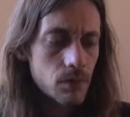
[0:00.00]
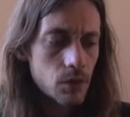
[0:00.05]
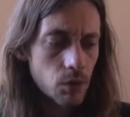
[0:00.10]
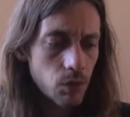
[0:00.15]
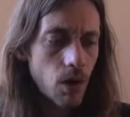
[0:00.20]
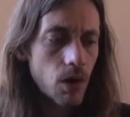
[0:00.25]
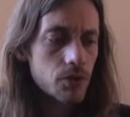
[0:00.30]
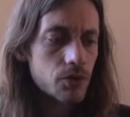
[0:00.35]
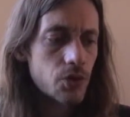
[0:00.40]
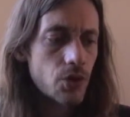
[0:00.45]

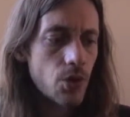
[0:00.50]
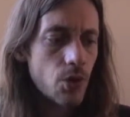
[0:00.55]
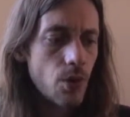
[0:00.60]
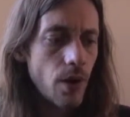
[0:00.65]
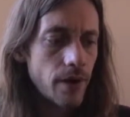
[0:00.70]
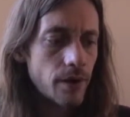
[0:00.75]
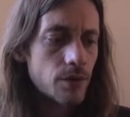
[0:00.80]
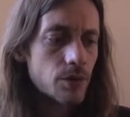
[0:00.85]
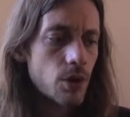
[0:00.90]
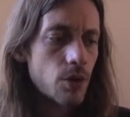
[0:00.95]
Toronto,
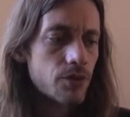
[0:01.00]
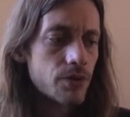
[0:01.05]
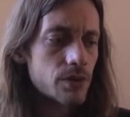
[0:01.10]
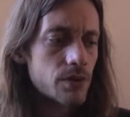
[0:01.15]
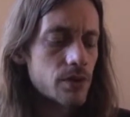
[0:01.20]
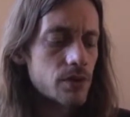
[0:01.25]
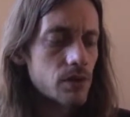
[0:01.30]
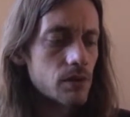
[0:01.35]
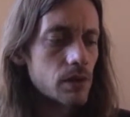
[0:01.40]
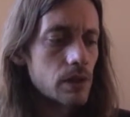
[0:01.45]
I don't know if they're
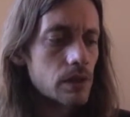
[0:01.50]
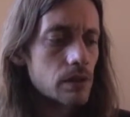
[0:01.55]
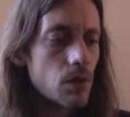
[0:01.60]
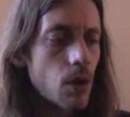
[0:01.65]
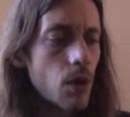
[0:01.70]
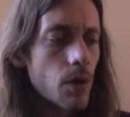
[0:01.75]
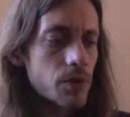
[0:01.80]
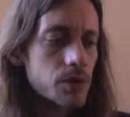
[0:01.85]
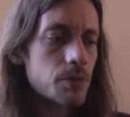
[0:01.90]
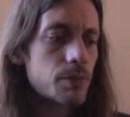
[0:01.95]
necessarily
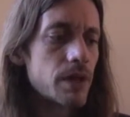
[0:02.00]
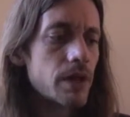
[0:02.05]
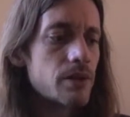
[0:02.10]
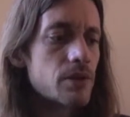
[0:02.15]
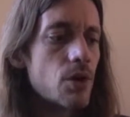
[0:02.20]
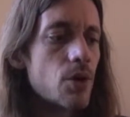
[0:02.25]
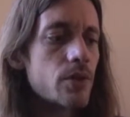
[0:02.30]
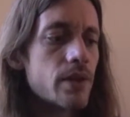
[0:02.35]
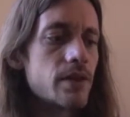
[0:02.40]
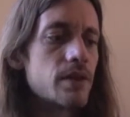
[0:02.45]
laws, but I
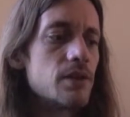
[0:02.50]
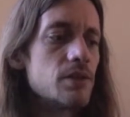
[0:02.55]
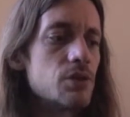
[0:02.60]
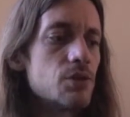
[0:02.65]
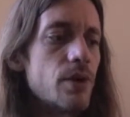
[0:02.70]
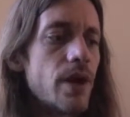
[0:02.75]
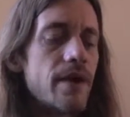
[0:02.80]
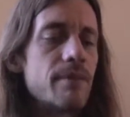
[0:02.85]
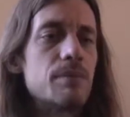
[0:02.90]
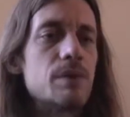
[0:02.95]
know that they
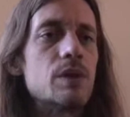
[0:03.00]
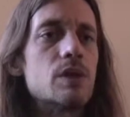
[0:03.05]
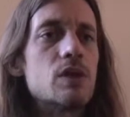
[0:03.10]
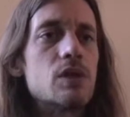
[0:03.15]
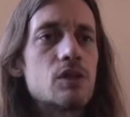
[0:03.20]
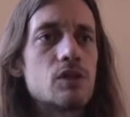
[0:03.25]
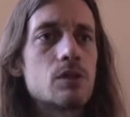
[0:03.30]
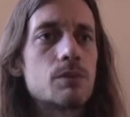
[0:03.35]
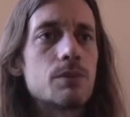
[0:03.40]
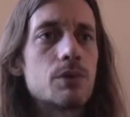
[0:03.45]
do have
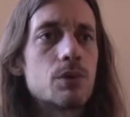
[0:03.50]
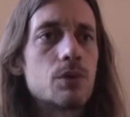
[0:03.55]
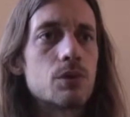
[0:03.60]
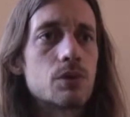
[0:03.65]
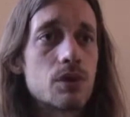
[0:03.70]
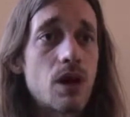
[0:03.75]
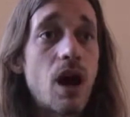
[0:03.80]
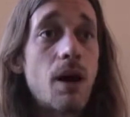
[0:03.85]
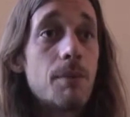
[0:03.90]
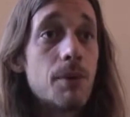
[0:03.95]

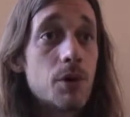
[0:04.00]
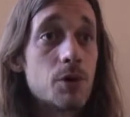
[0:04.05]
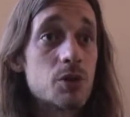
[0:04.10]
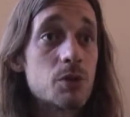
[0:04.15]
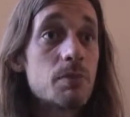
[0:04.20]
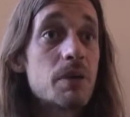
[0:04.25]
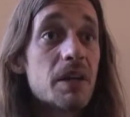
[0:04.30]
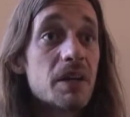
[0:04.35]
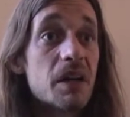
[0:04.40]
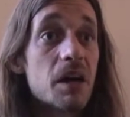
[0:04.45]
municipal
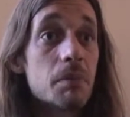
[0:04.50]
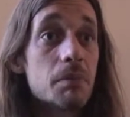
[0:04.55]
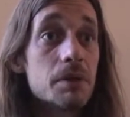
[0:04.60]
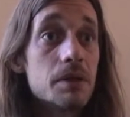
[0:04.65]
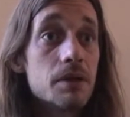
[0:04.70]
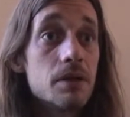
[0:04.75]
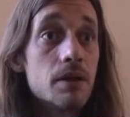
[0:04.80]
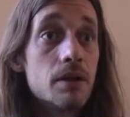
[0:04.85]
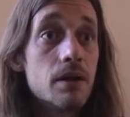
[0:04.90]
compost pickup.